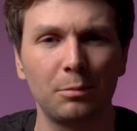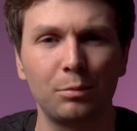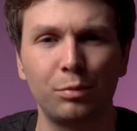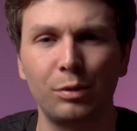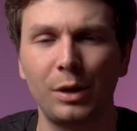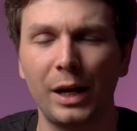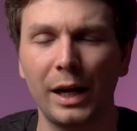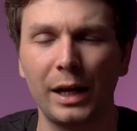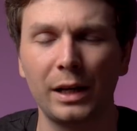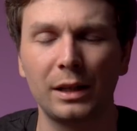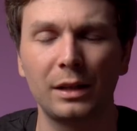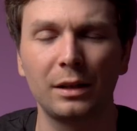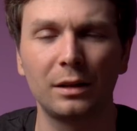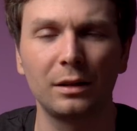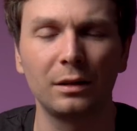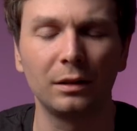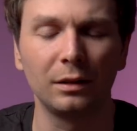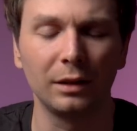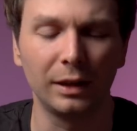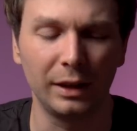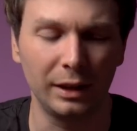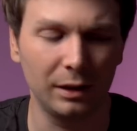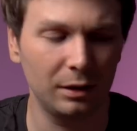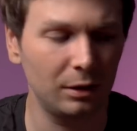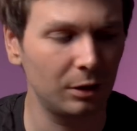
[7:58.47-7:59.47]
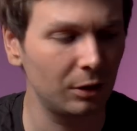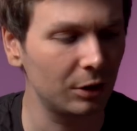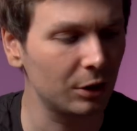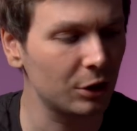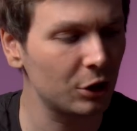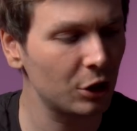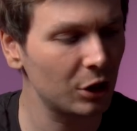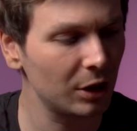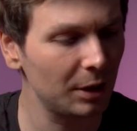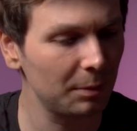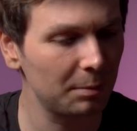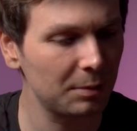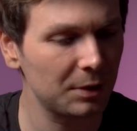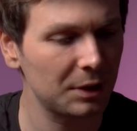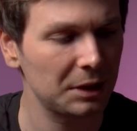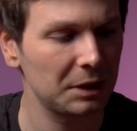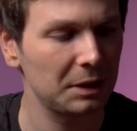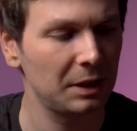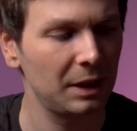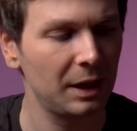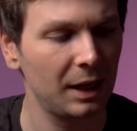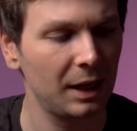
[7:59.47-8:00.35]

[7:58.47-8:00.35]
practical internships.